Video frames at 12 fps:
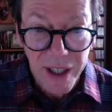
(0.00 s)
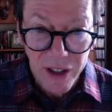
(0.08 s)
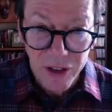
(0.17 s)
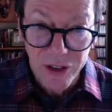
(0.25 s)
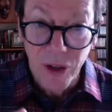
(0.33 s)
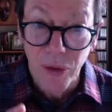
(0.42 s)

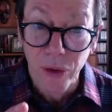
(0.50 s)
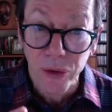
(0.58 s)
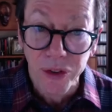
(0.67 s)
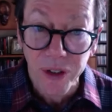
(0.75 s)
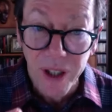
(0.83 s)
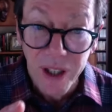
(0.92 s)
So,
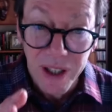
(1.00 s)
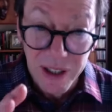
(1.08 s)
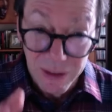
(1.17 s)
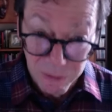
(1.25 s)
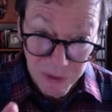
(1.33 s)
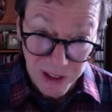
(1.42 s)
those
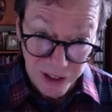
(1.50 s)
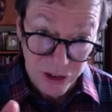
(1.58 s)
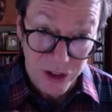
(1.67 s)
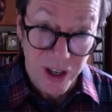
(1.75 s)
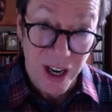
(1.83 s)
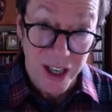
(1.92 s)

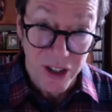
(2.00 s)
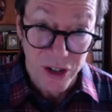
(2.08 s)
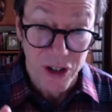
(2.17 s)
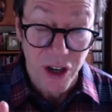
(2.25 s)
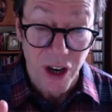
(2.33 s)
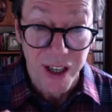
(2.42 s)
lizard eyes you're
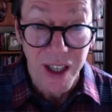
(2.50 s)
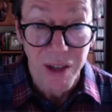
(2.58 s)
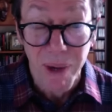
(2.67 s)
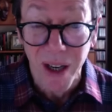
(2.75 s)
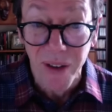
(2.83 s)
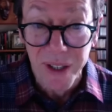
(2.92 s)
talking
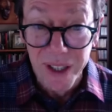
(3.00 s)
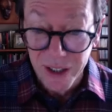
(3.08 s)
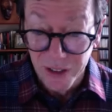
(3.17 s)
about,